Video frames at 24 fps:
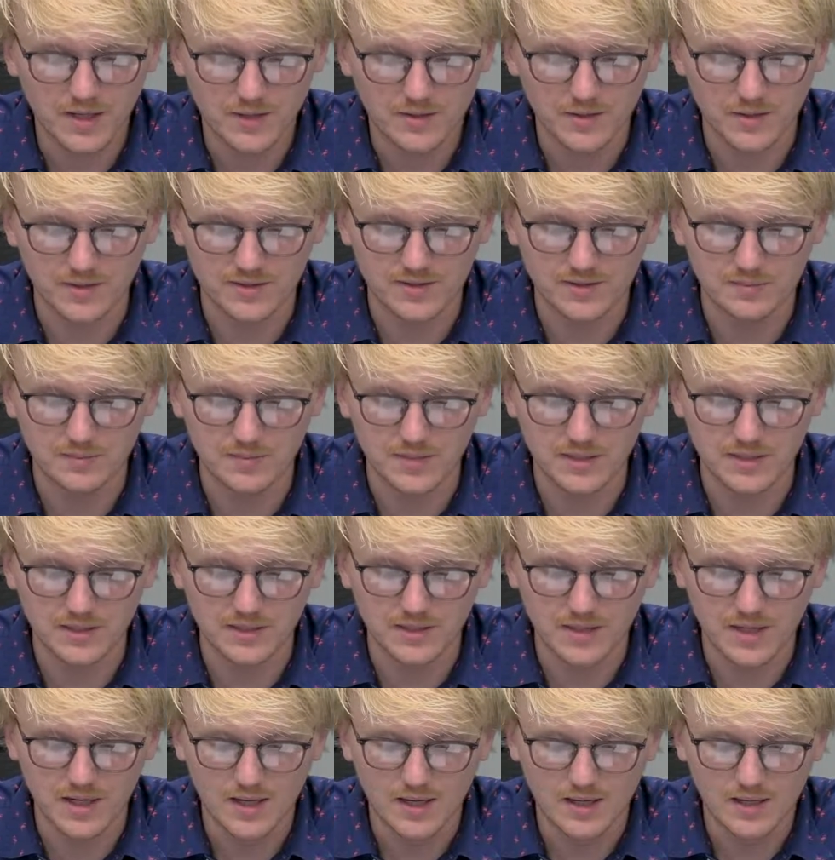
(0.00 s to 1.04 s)
Johnson
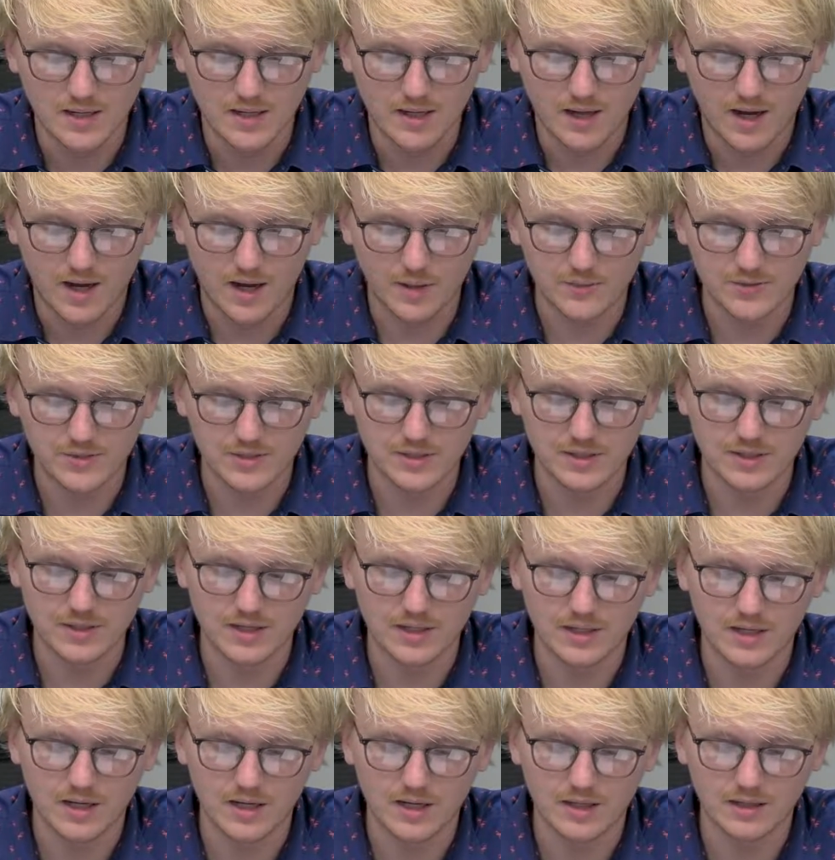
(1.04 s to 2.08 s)
beat Iowa
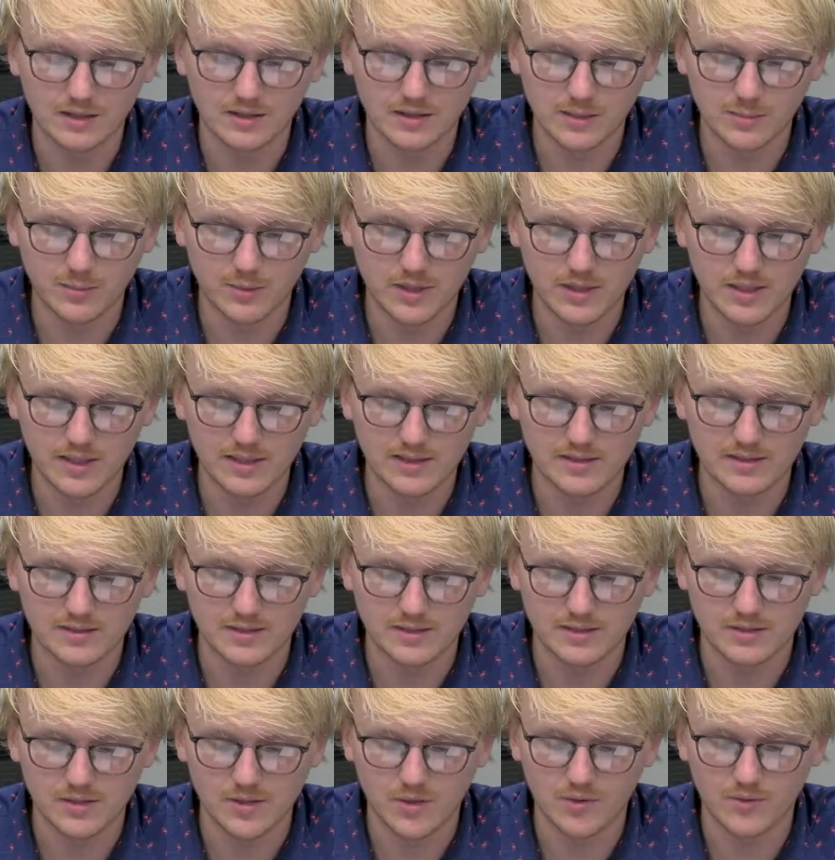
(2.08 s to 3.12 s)
City Liberty
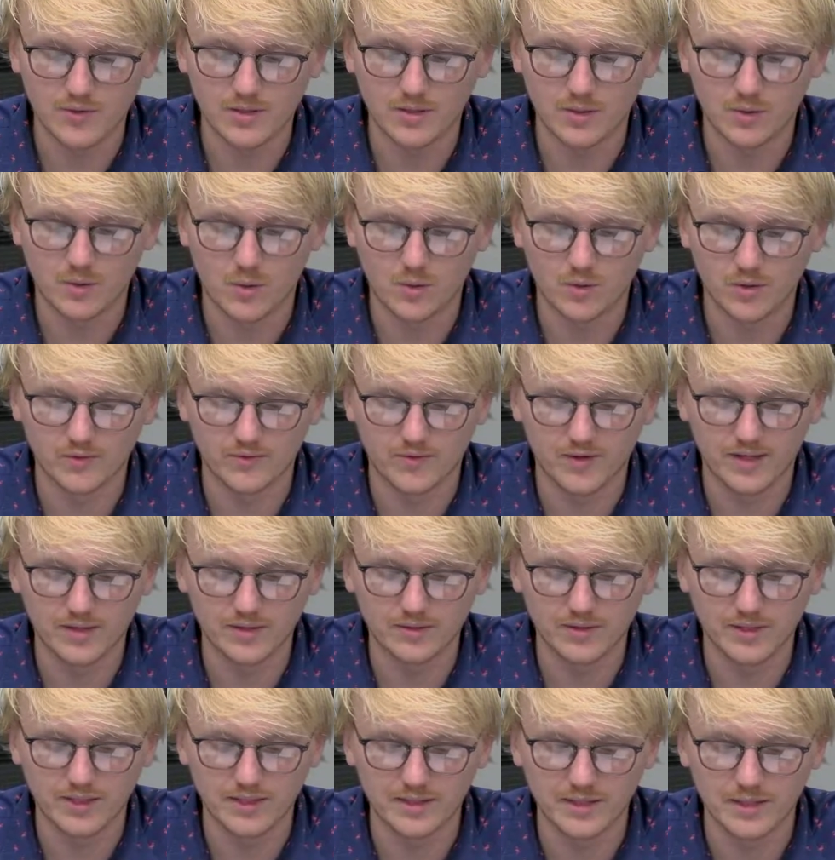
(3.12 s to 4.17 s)
6-3 in the
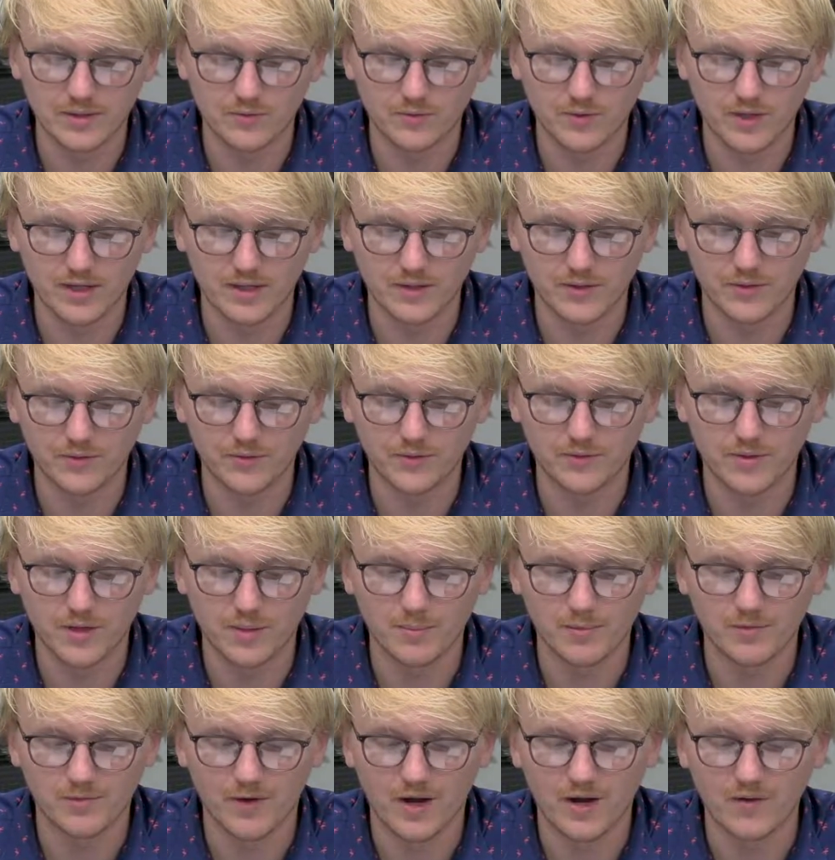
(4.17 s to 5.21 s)
quarterfinal and then ran through
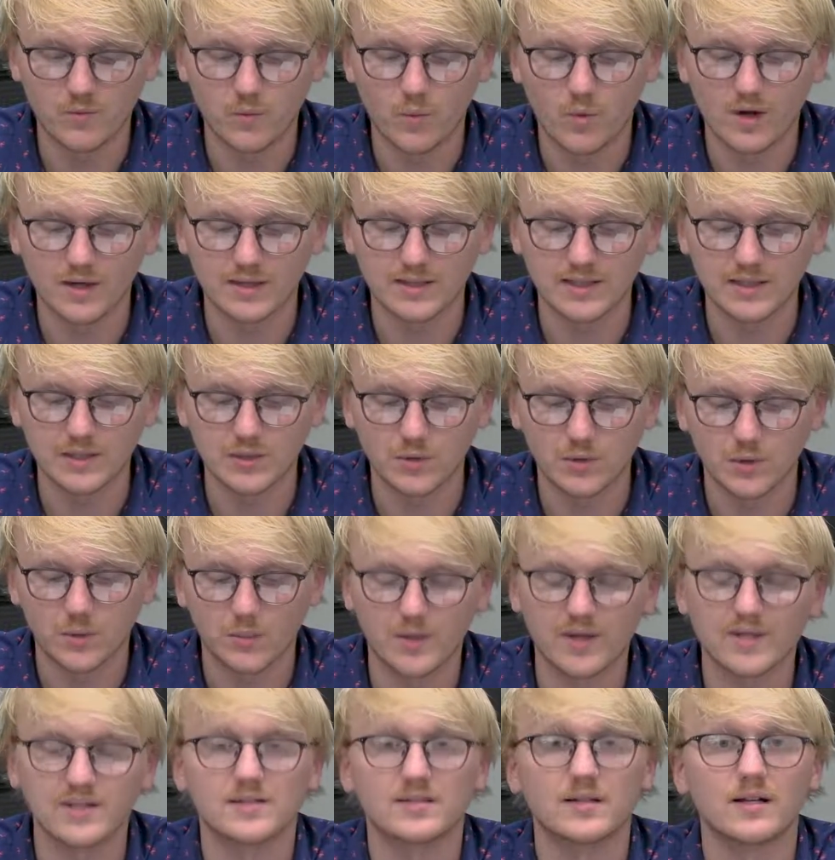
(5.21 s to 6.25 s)
number 5 Waukee
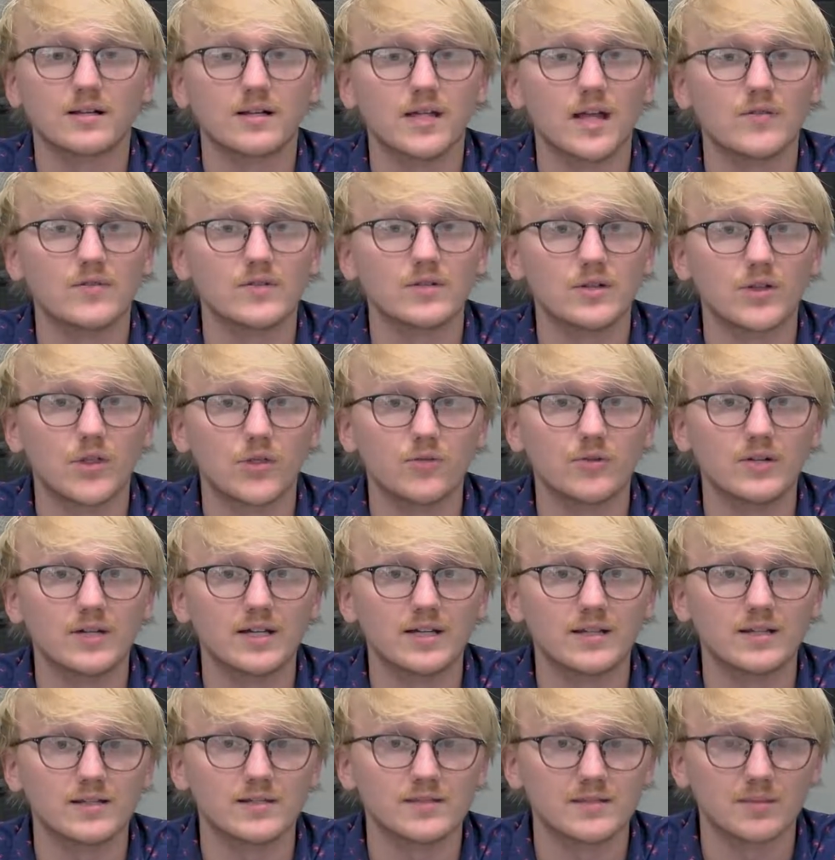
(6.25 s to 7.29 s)
Northwest 11-3
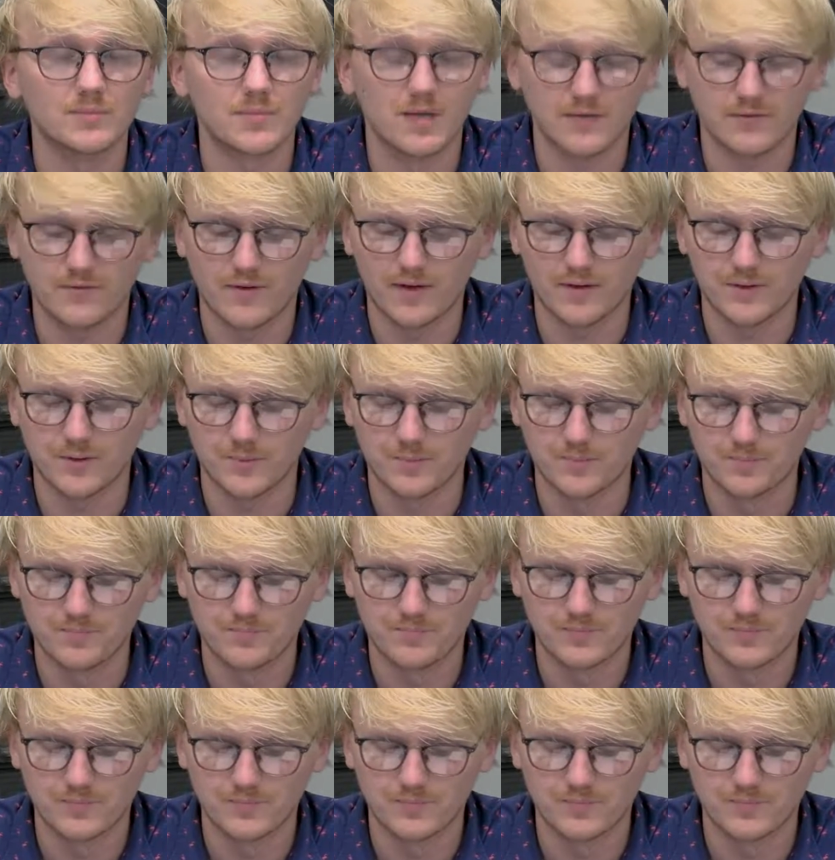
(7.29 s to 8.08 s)
in the semifinal.